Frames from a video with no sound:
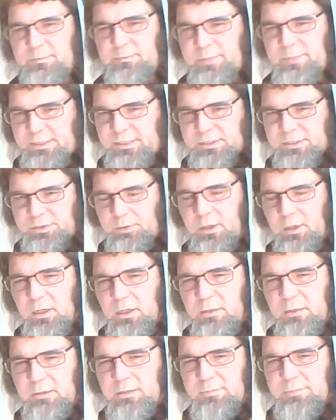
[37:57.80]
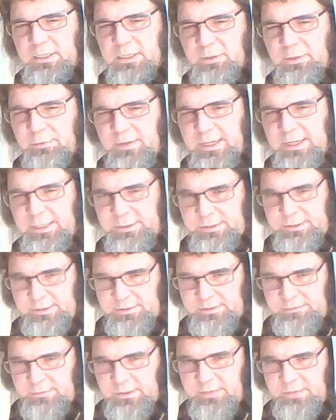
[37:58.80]
Be strong and be courageous
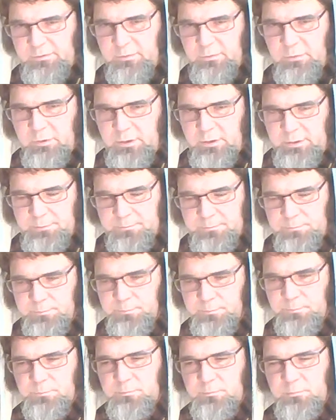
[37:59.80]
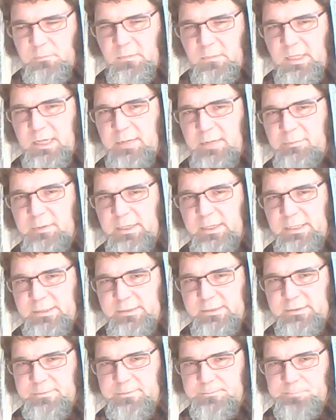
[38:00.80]
forevermore. God
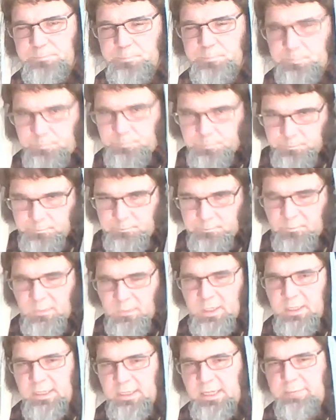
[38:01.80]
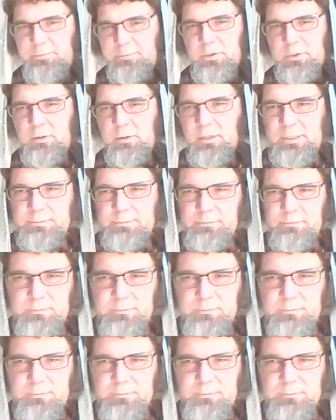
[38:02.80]
bless. Keep going.